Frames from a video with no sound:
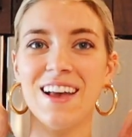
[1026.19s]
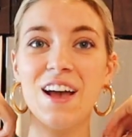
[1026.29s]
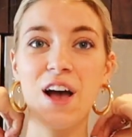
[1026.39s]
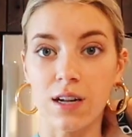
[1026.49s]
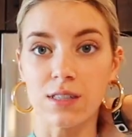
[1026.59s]

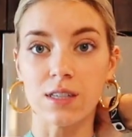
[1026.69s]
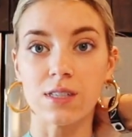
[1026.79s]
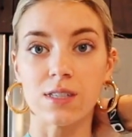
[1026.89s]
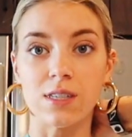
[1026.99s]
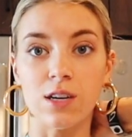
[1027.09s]
it's a
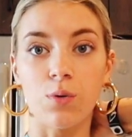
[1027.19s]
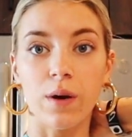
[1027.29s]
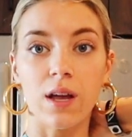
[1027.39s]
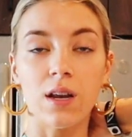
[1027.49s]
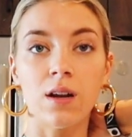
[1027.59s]

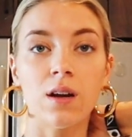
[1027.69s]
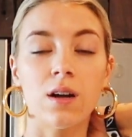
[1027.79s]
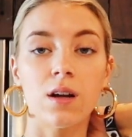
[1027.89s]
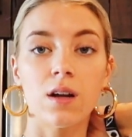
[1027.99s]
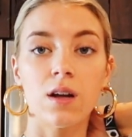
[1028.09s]
sequin
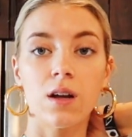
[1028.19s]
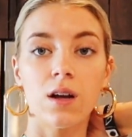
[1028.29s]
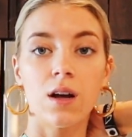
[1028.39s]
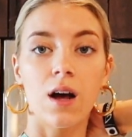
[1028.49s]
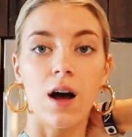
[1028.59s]

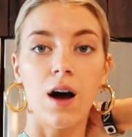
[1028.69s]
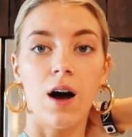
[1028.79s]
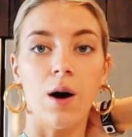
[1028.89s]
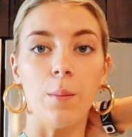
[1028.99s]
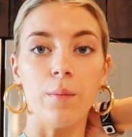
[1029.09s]

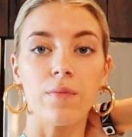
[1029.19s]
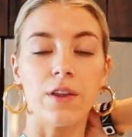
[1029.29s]
um,